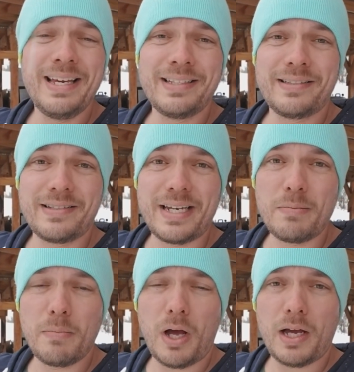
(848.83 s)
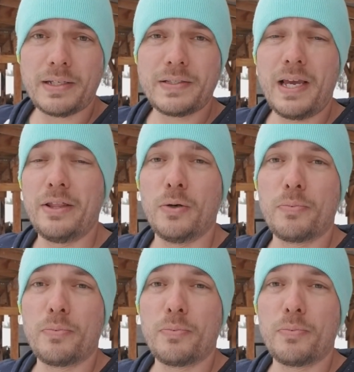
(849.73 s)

steam box and they'll